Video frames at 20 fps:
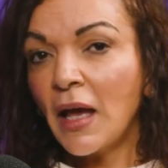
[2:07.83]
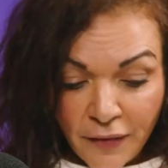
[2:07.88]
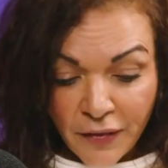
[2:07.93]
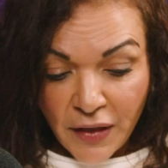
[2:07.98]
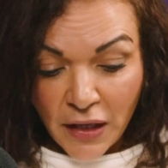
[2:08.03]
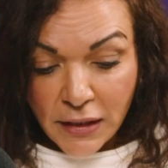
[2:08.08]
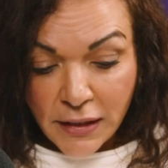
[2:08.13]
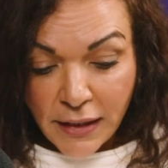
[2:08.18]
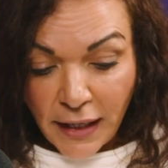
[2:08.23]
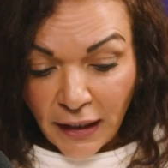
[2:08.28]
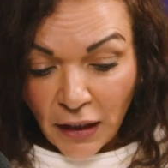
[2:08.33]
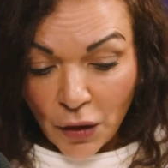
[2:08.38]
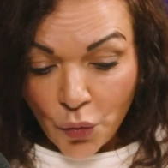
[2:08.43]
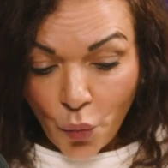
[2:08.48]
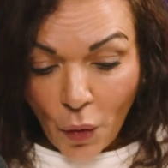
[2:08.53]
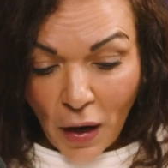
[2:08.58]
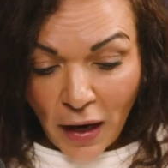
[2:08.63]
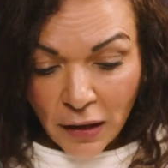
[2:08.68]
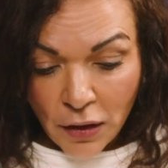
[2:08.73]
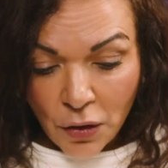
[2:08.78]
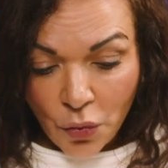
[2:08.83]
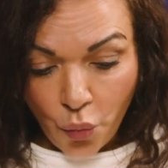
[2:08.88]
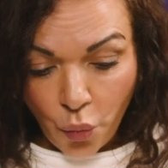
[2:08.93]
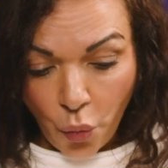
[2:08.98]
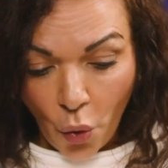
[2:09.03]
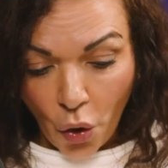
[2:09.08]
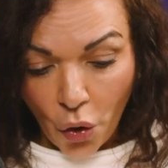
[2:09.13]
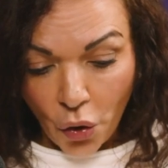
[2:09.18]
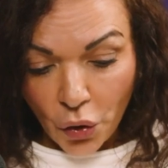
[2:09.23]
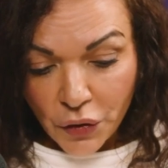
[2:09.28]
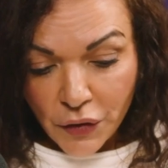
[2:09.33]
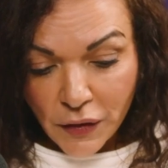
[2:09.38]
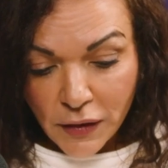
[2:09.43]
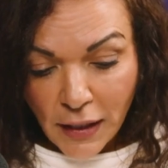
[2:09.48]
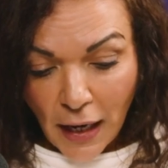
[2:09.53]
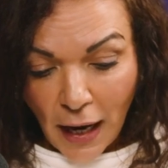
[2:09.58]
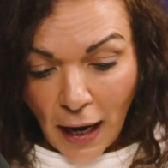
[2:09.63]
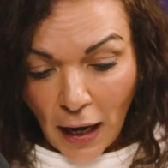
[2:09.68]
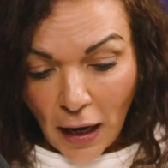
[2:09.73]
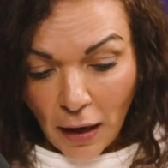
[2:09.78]
The second one was
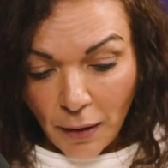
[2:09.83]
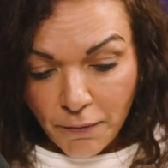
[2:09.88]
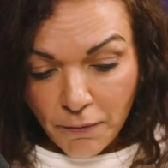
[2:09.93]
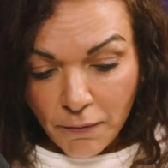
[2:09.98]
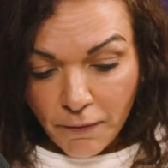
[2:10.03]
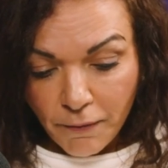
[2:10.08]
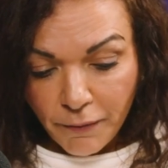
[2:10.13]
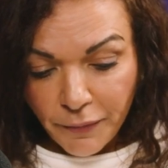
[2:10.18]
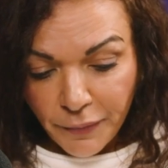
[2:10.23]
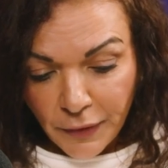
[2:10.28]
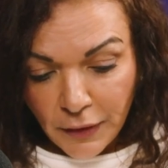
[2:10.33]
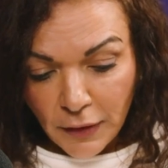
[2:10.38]
housing